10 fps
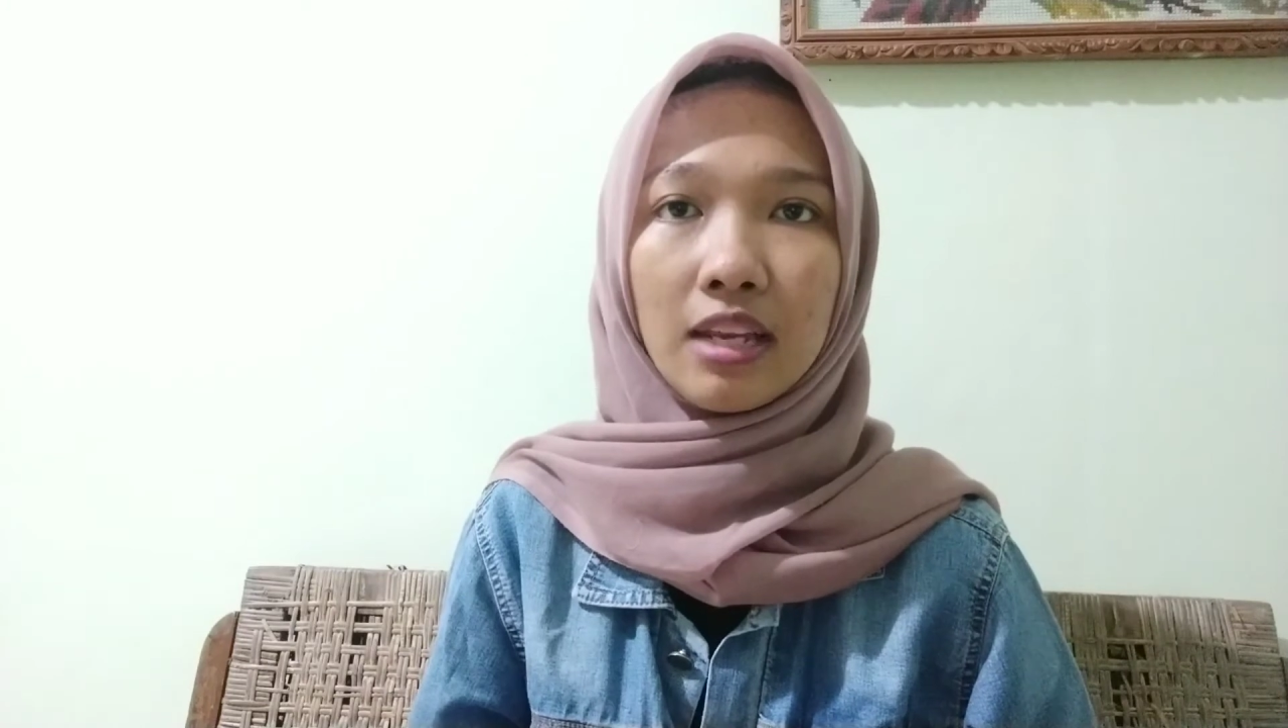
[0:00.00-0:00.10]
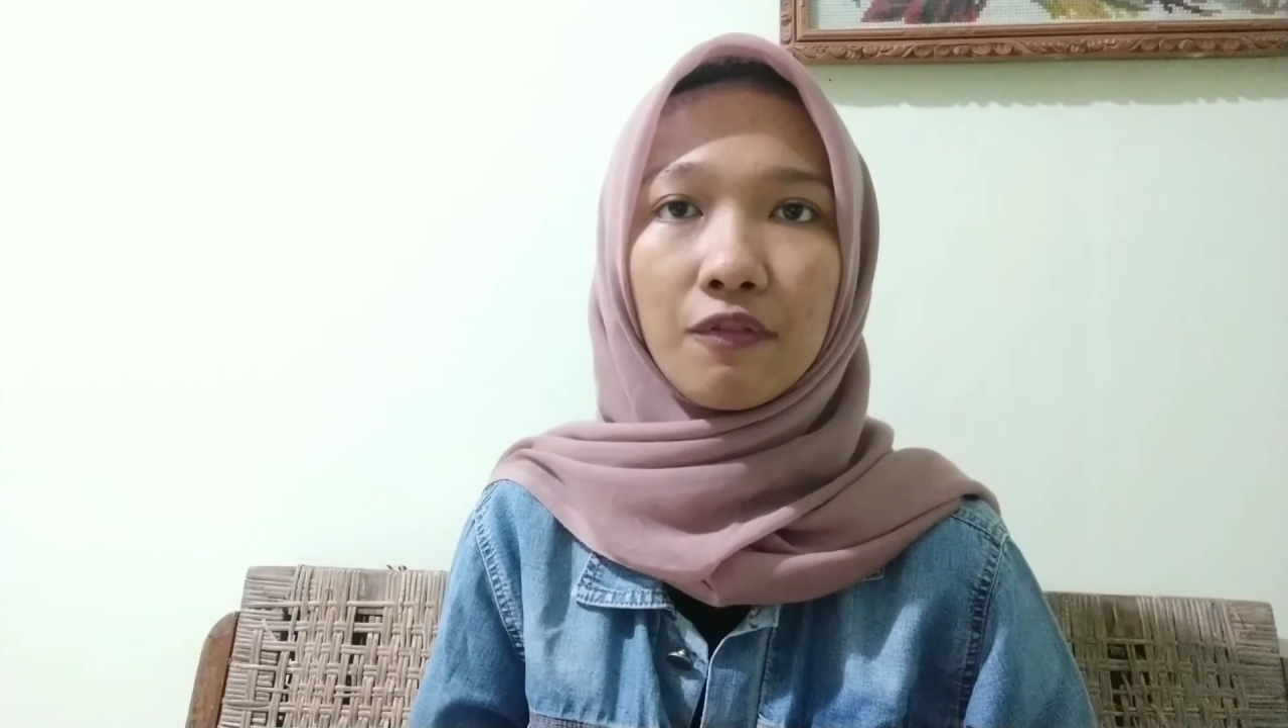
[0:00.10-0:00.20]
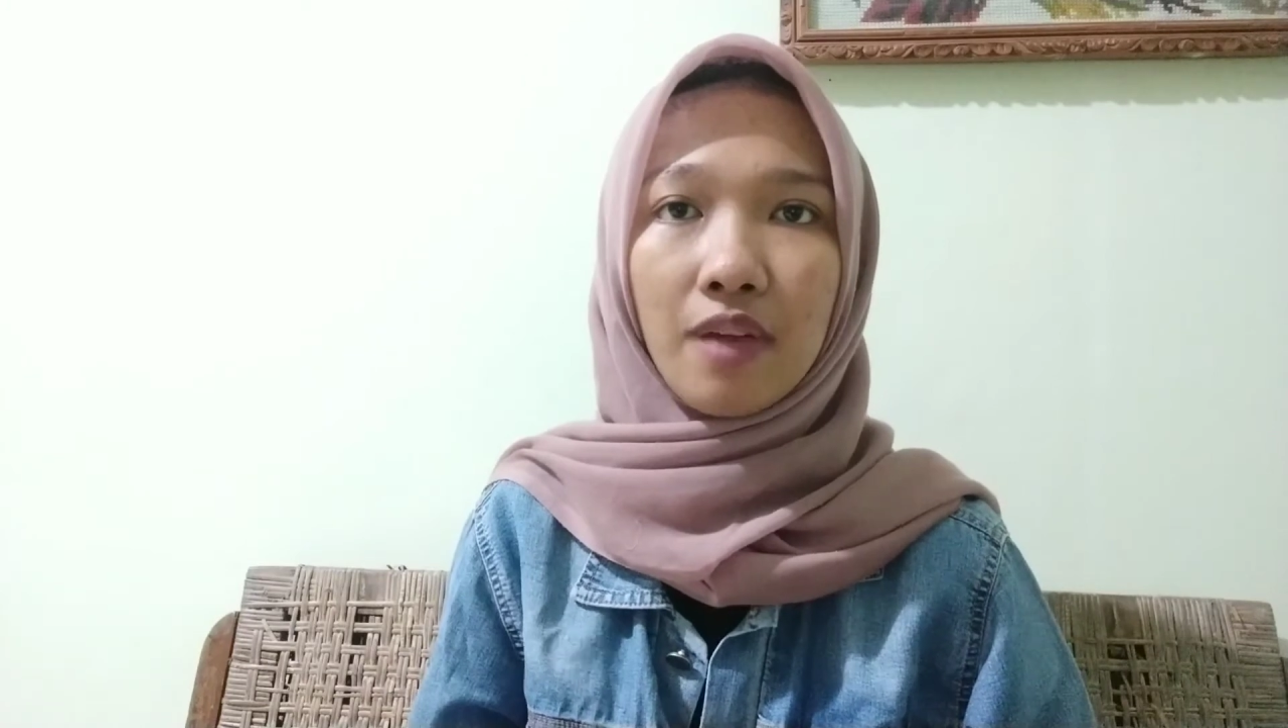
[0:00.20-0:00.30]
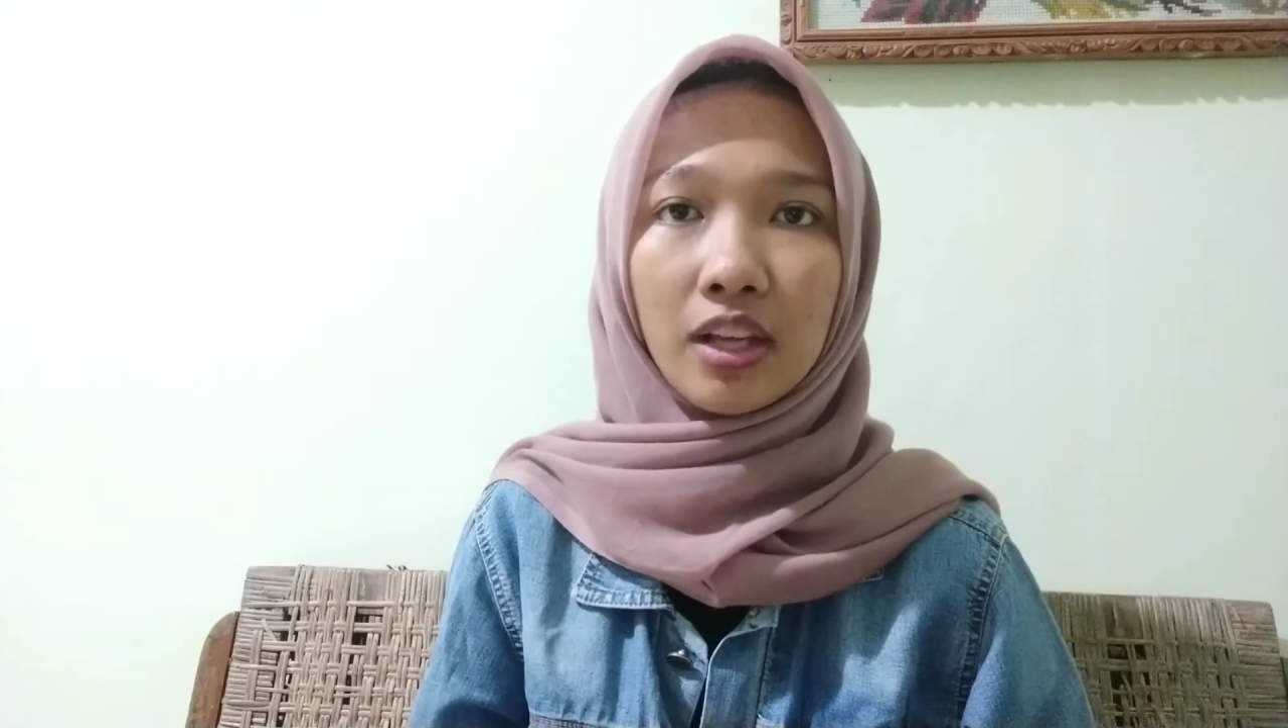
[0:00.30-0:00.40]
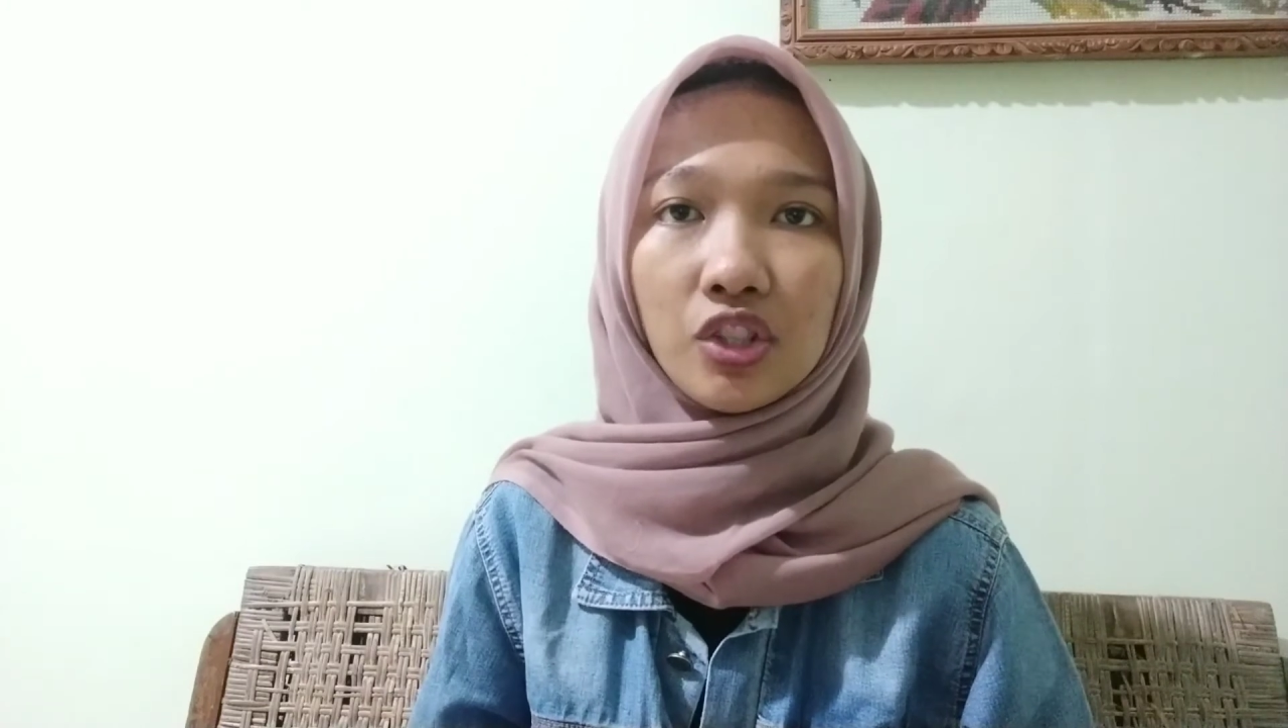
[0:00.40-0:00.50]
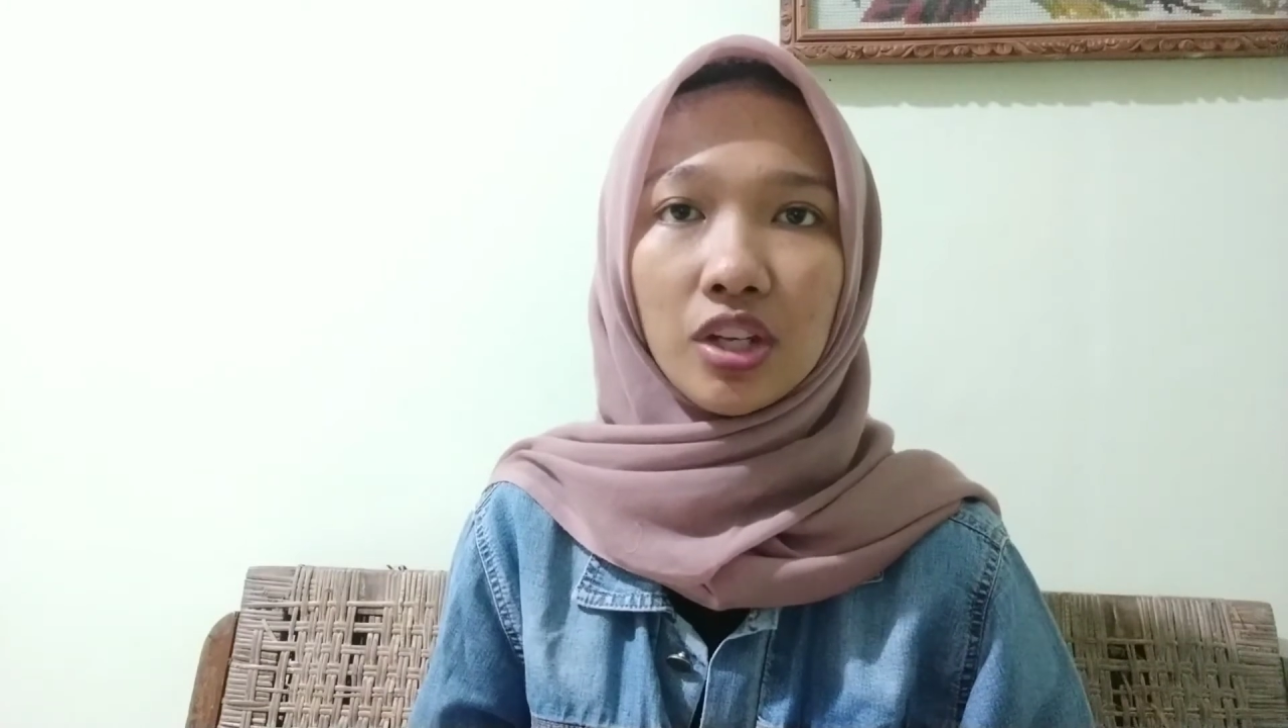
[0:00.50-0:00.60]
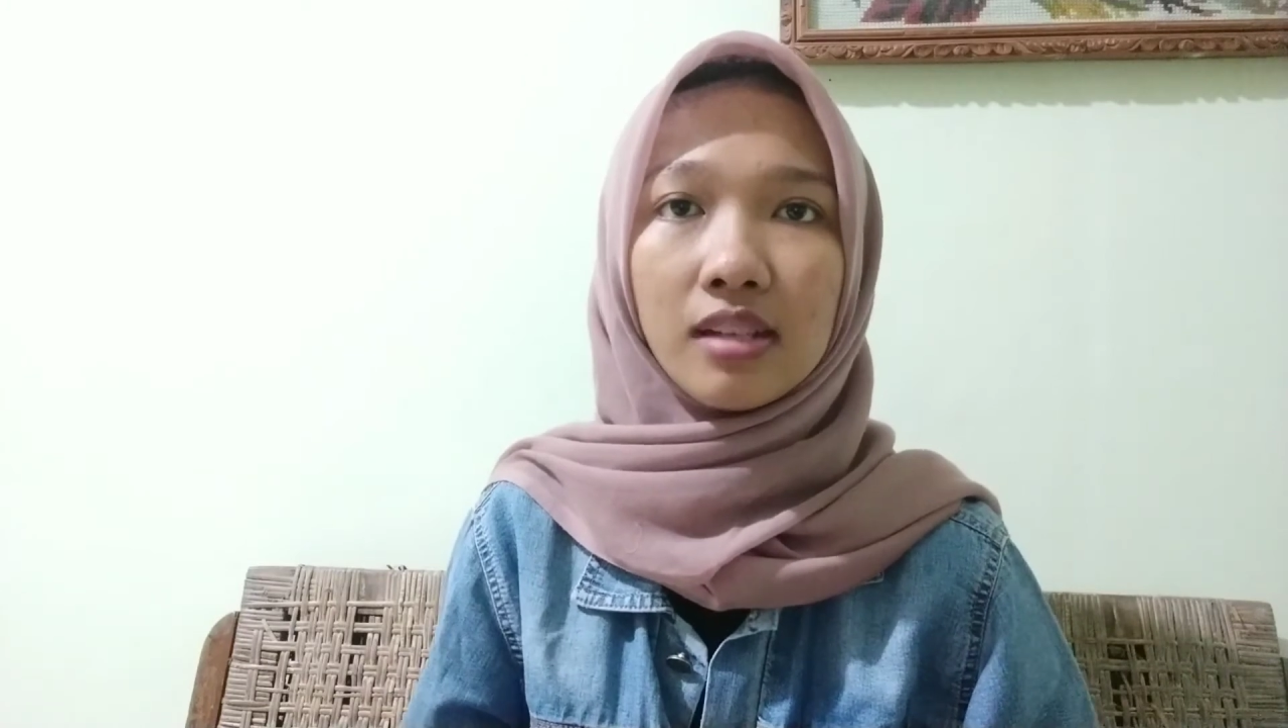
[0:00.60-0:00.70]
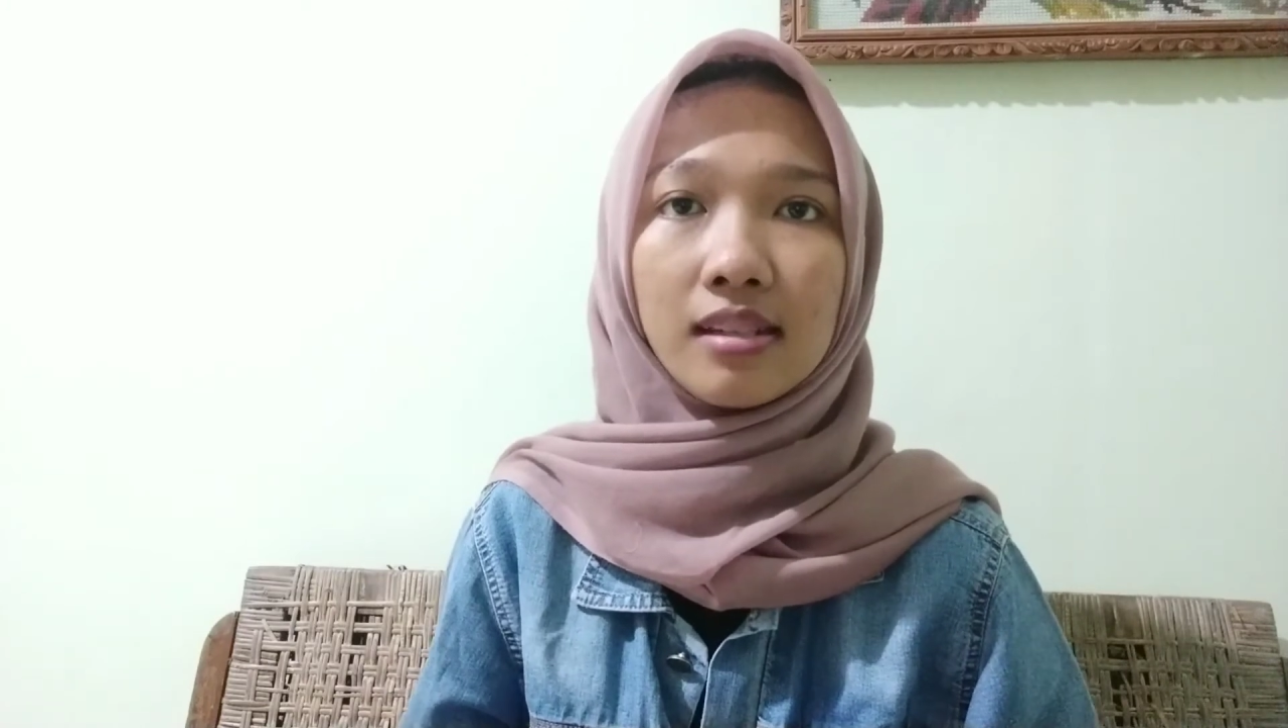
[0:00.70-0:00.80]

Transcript: infections